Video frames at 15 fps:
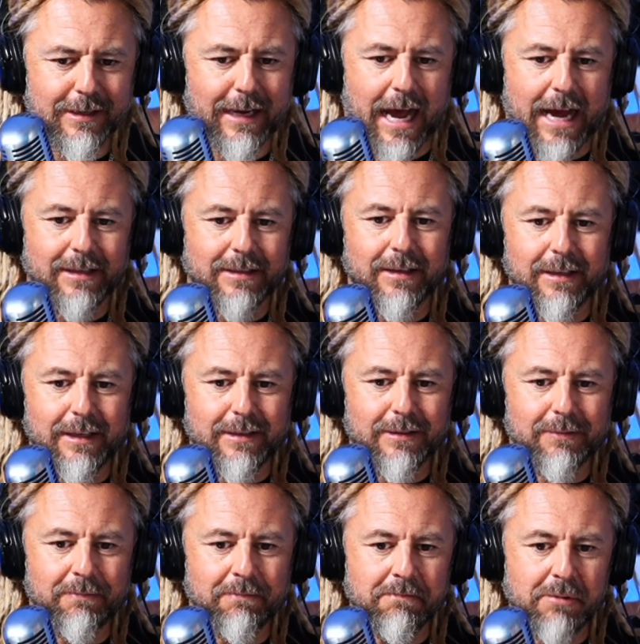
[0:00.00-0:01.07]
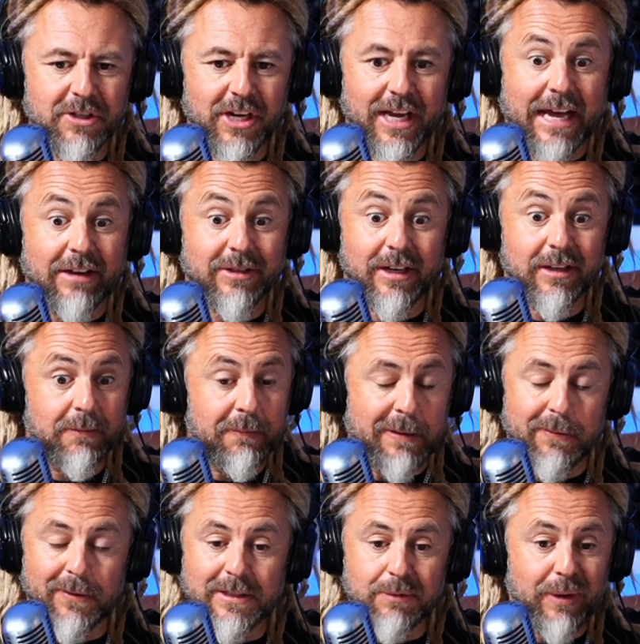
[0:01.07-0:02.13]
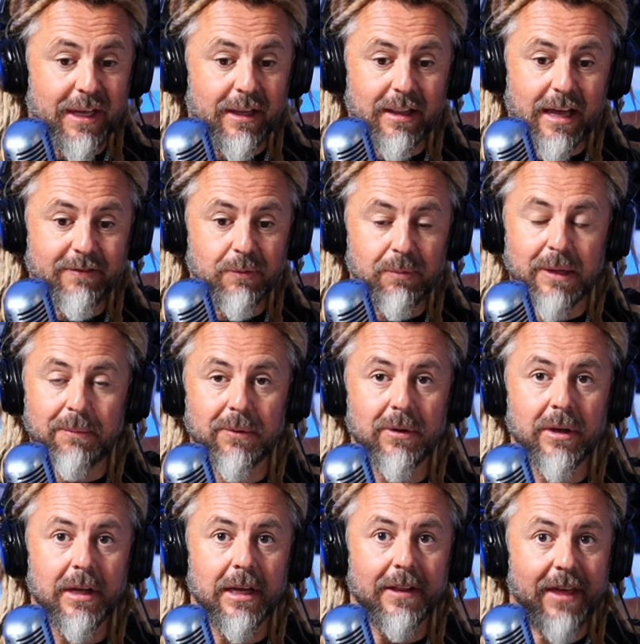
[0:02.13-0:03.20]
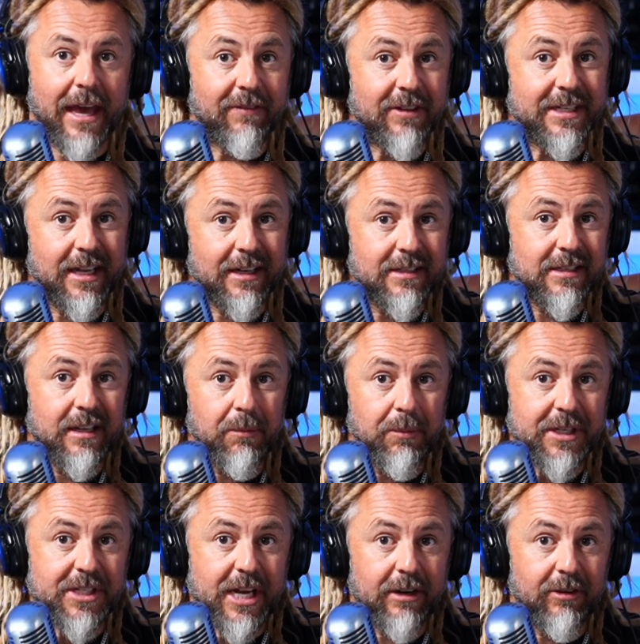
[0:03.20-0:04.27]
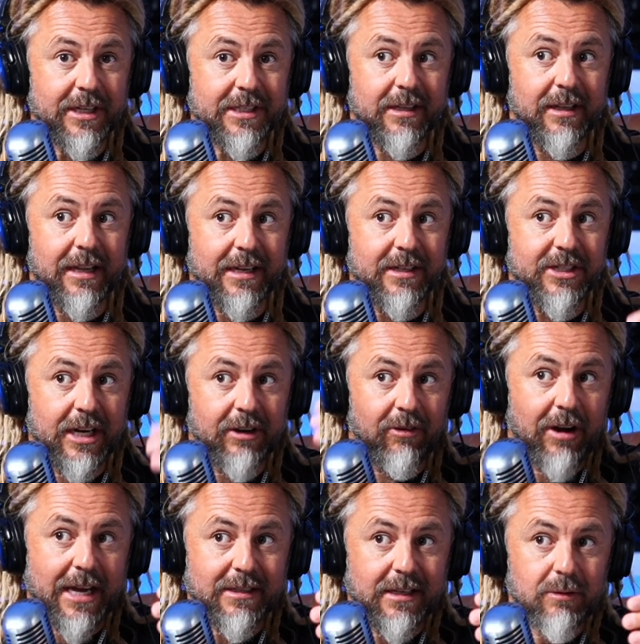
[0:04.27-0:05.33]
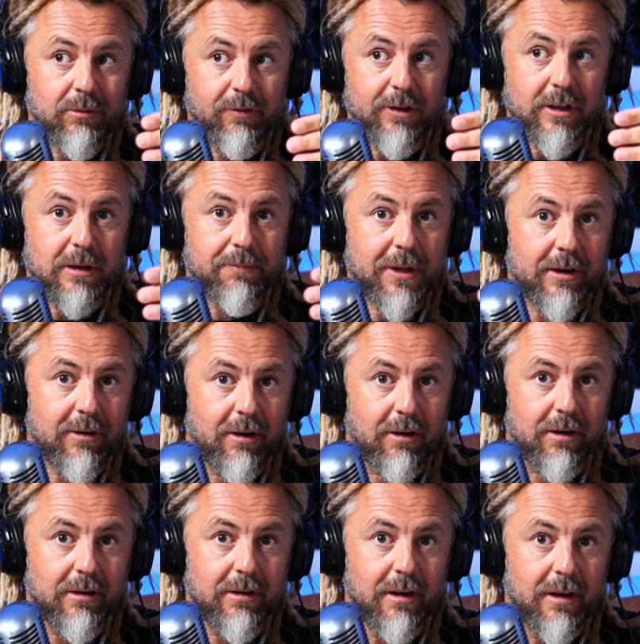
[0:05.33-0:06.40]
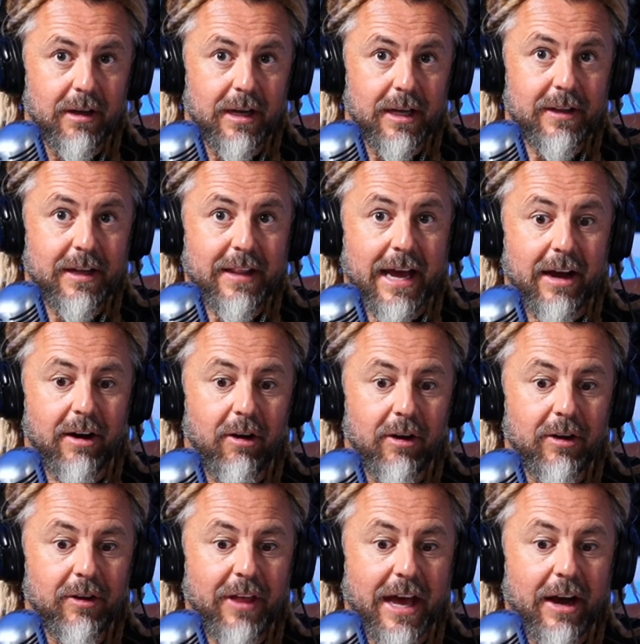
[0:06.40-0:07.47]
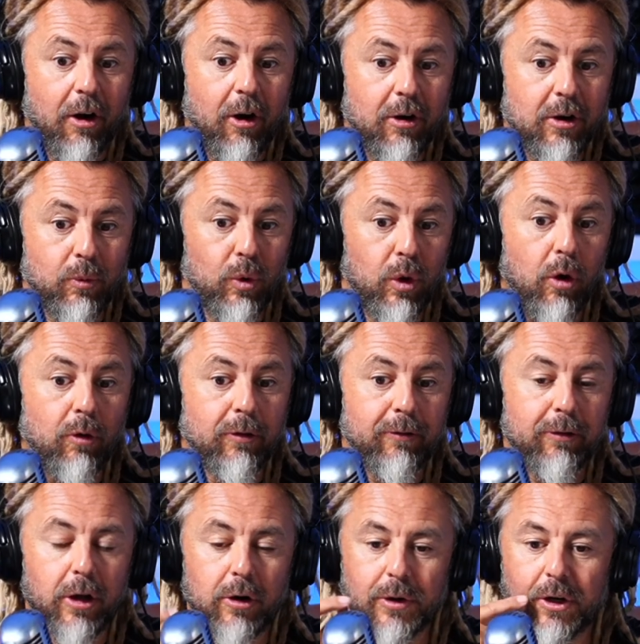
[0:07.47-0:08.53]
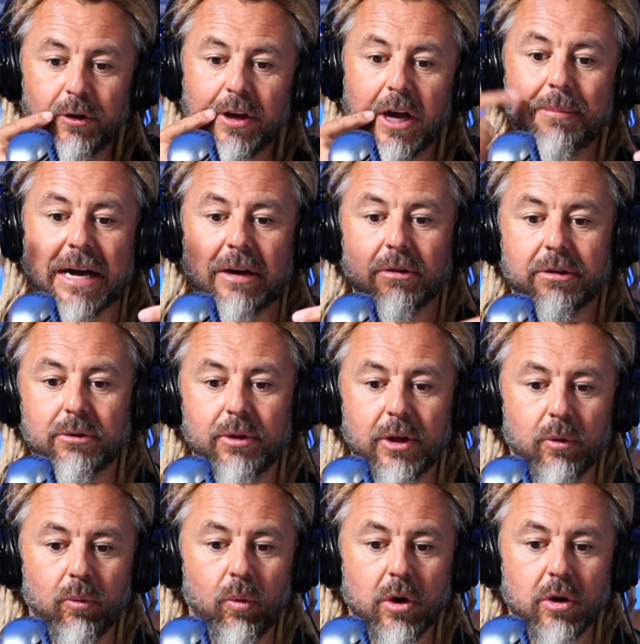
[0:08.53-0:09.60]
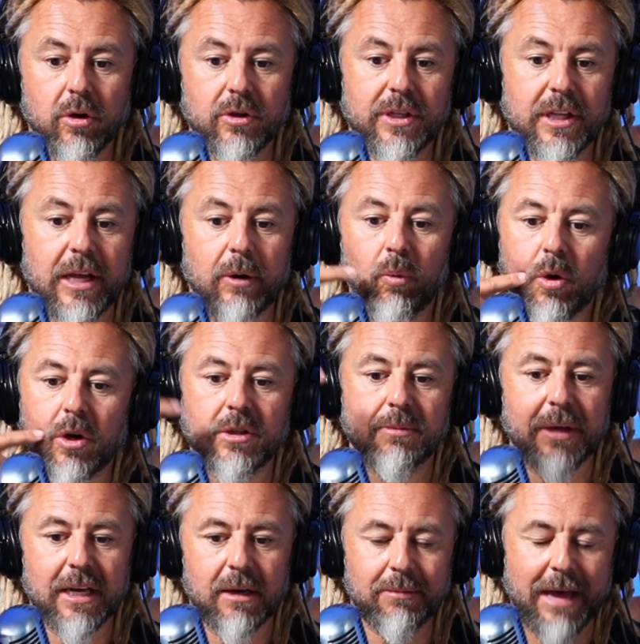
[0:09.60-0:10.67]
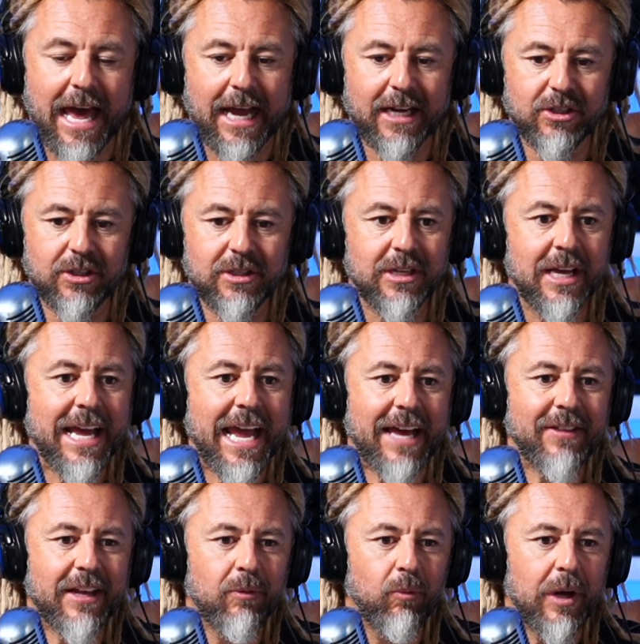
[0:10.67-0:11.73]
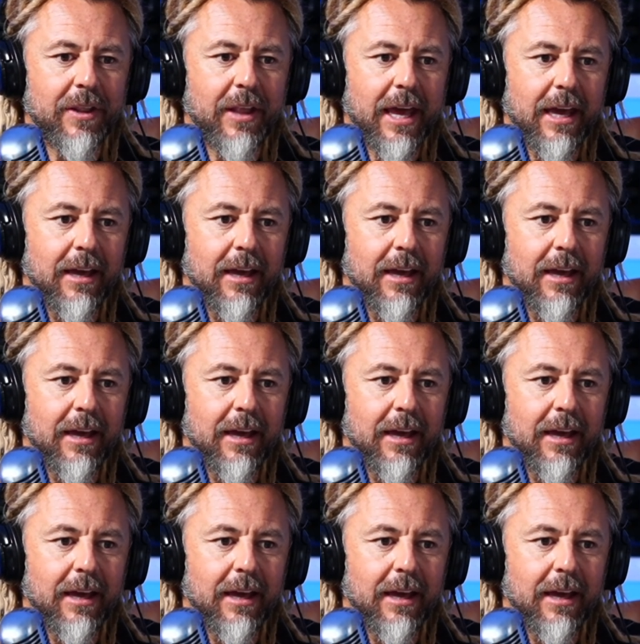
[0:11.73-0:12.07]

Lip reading: constantly is pushing out to other people and speaking life to people, they have the tendency to be generous, and that generosity will fill up their heart. And then that heart will overflow, and it'll come out through their words, and their words become actions. And then when